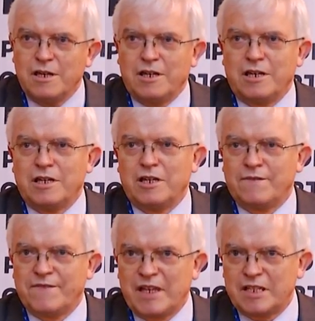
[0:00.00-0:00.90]

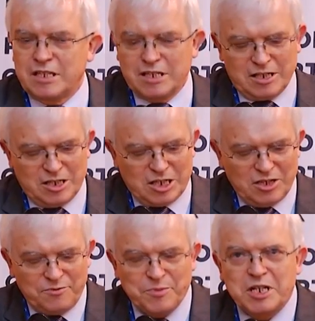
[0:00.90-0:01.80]
that uh,
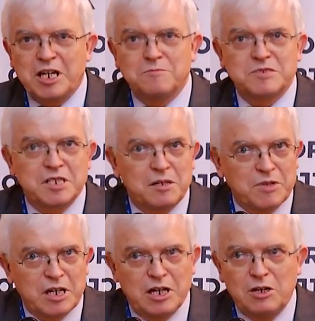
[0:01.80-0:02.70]
have become
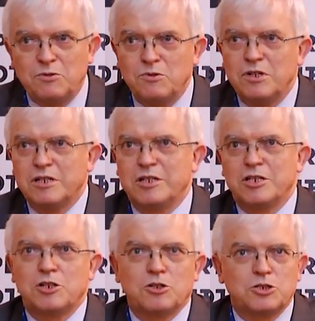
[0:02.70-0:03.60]
somehow
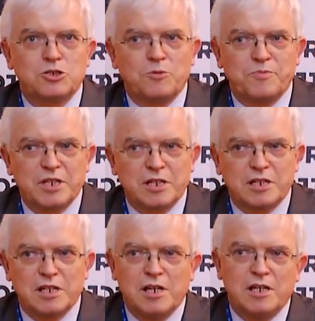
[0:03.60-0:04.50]
a hot topic